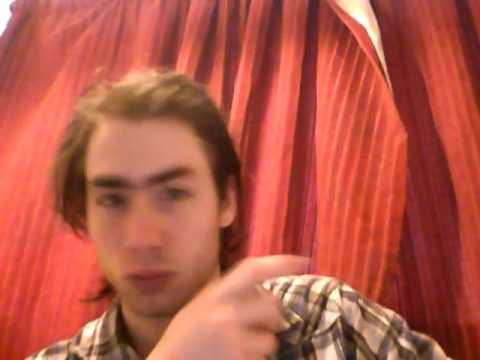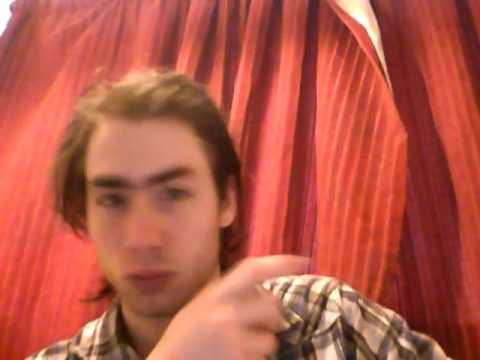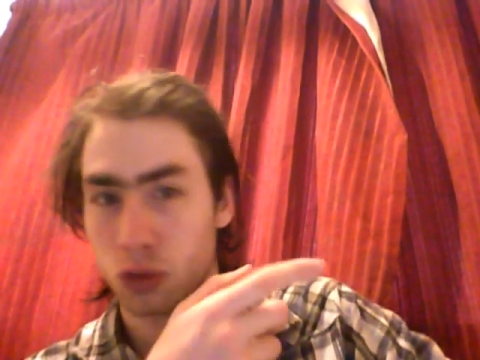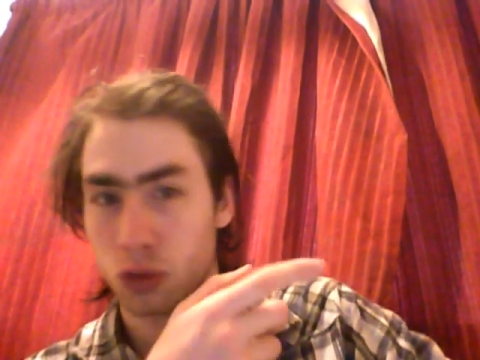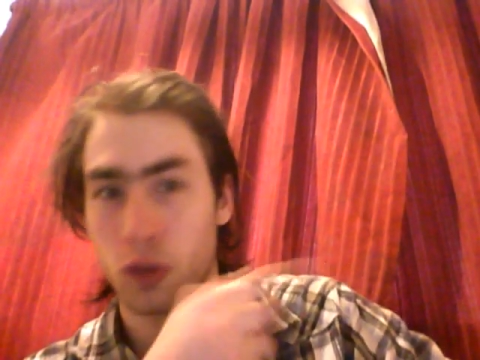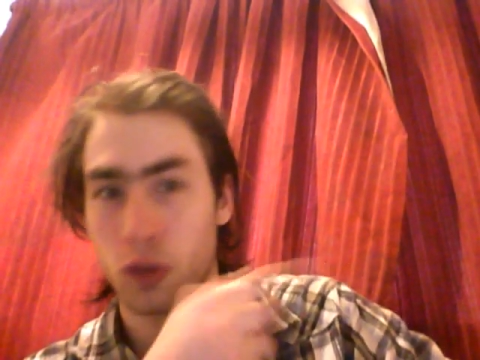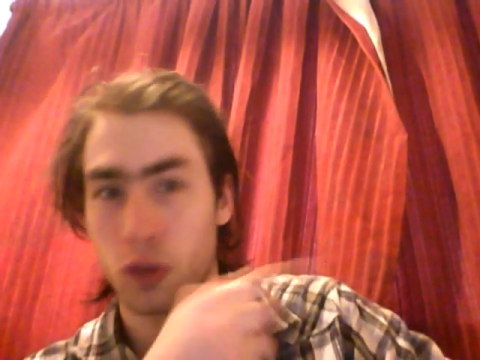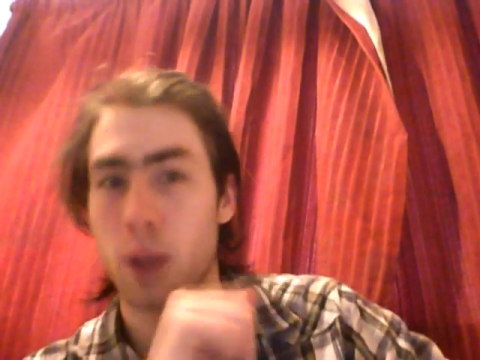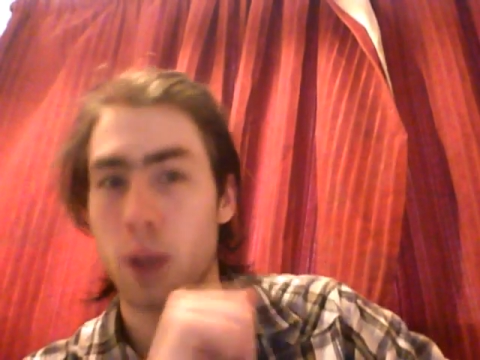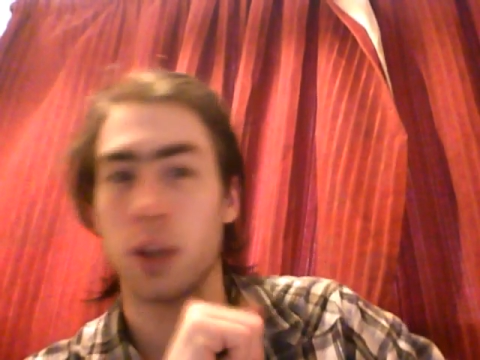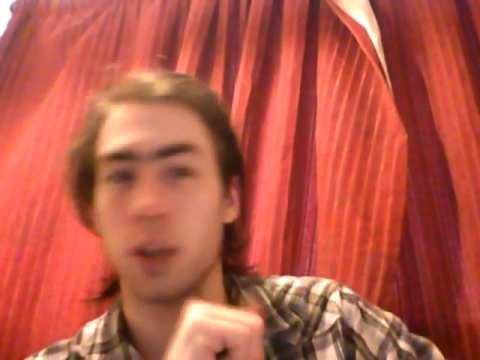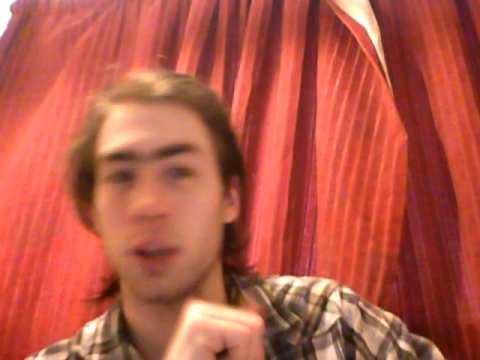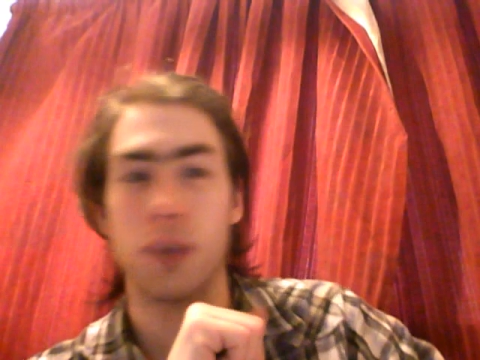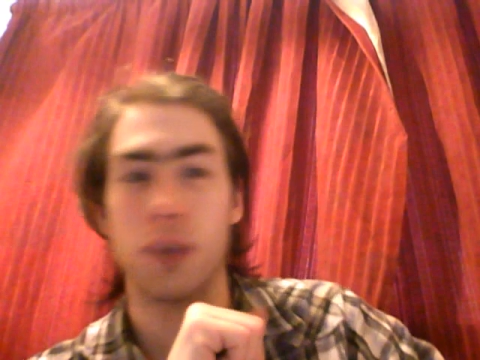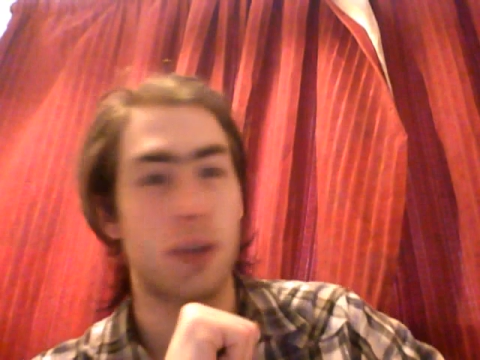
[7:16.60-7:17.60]
Tuvelen
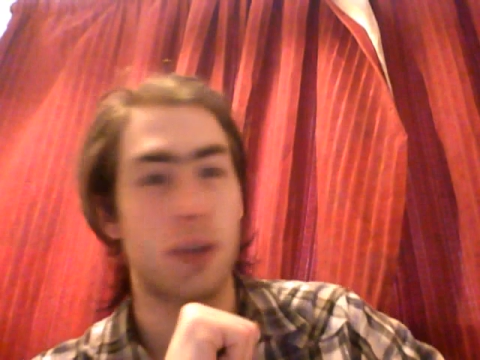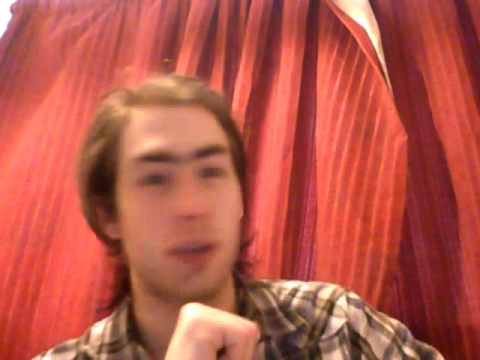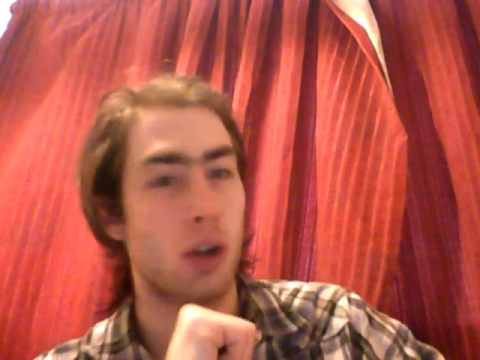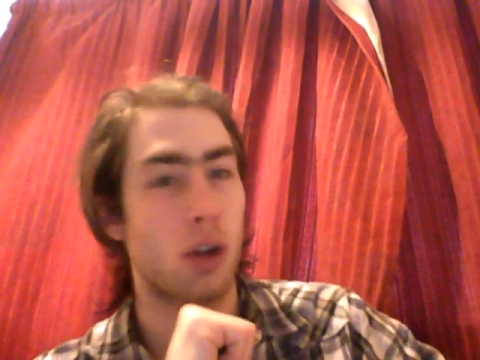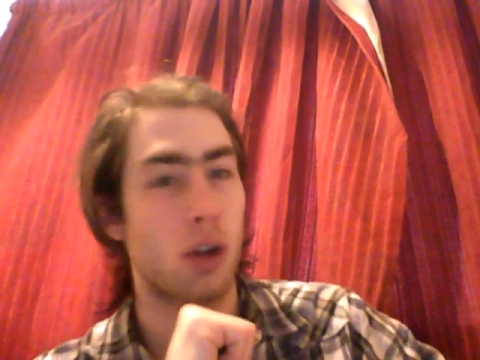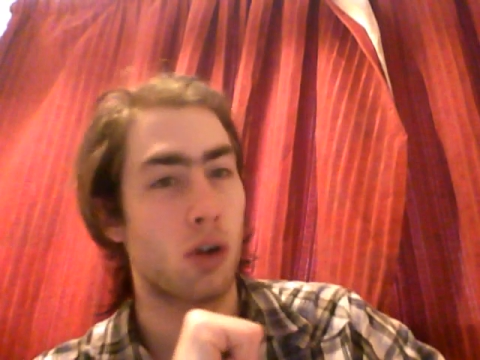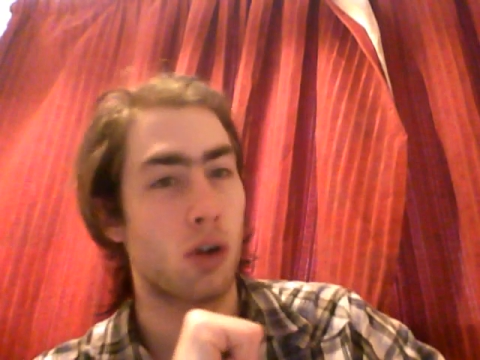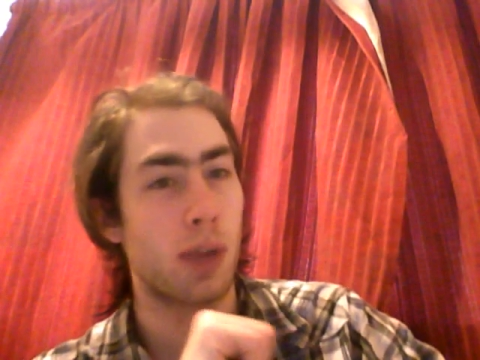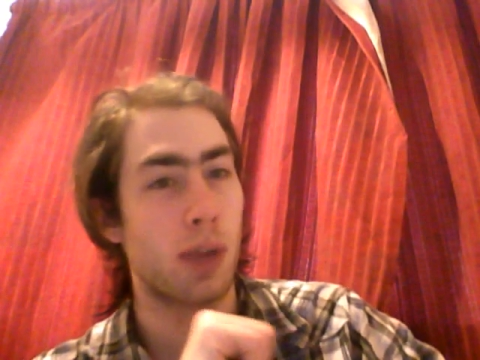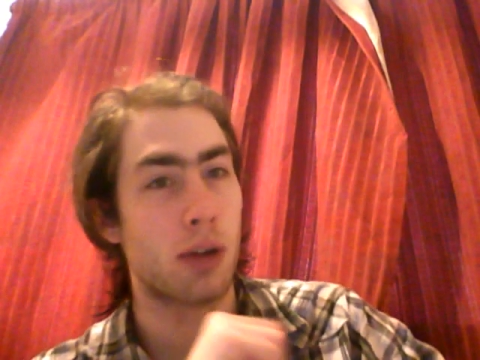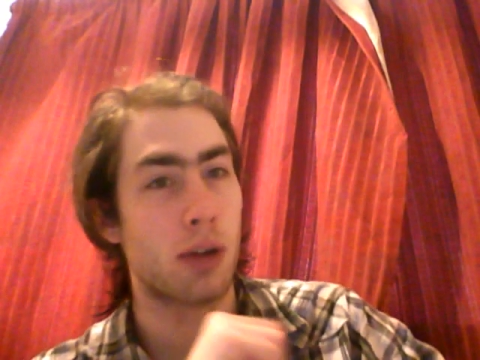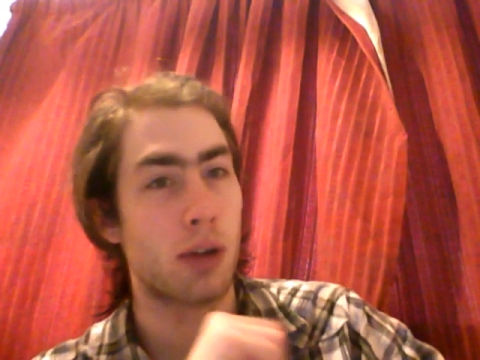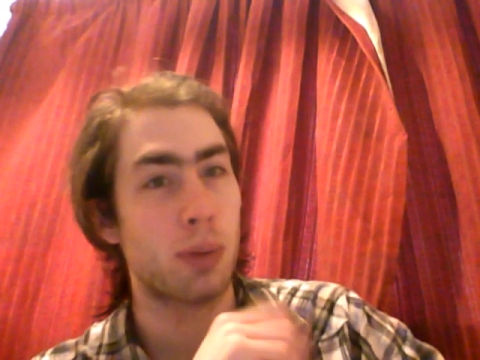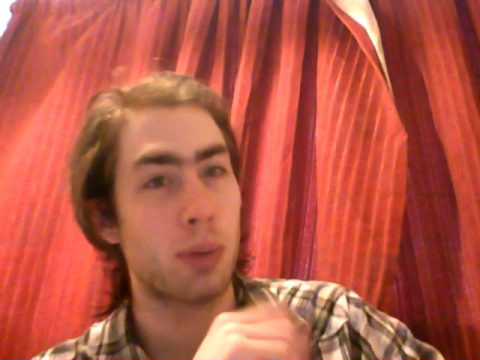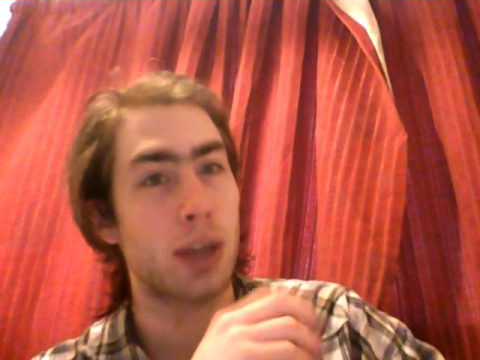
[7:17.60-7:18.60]
believed that the ogre would be able to
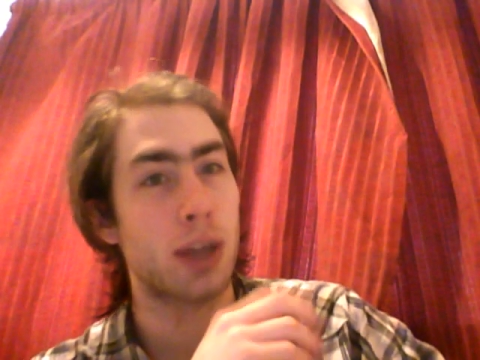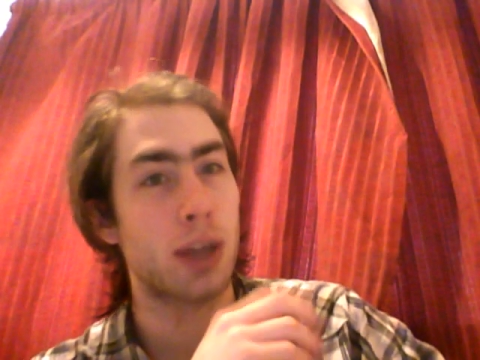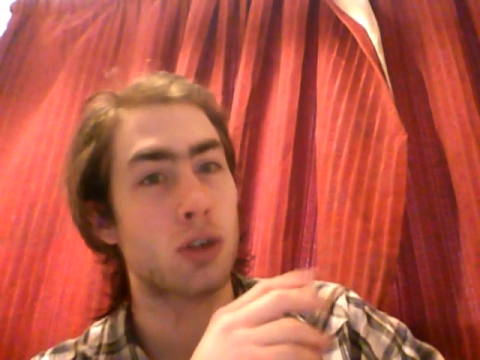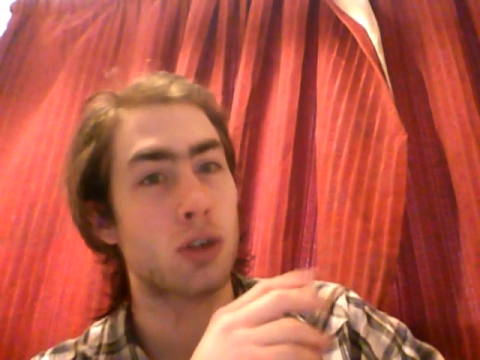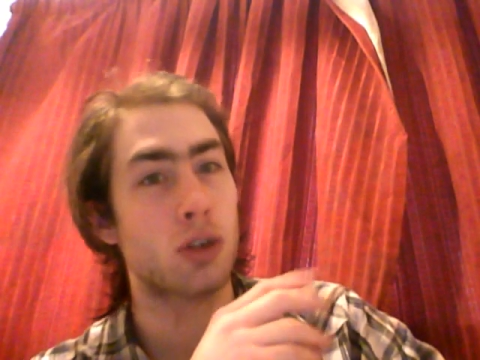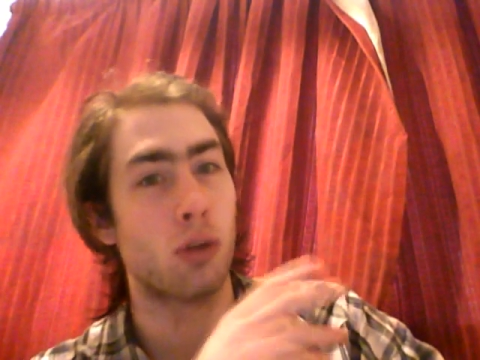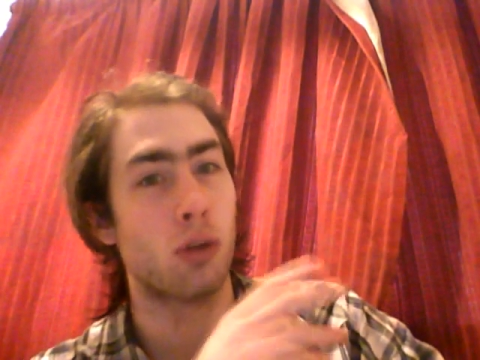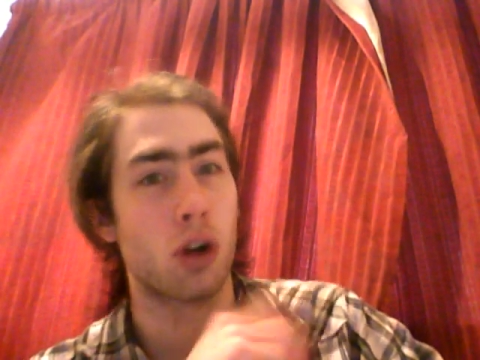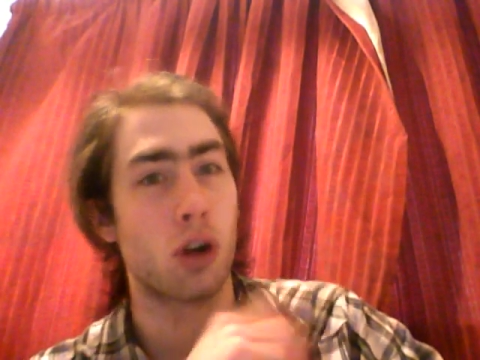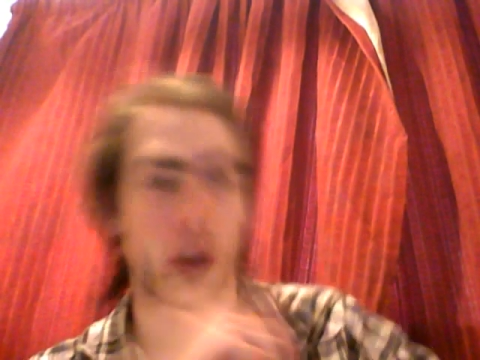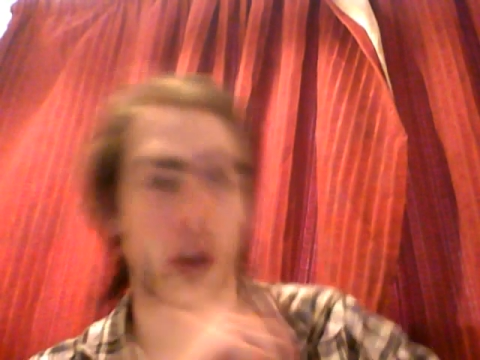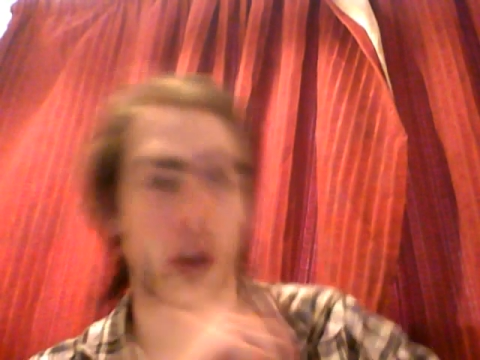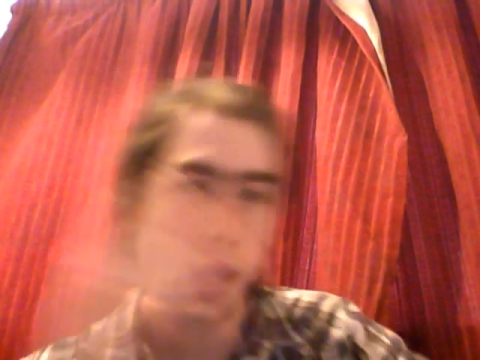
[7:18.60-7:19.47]
be made short work of.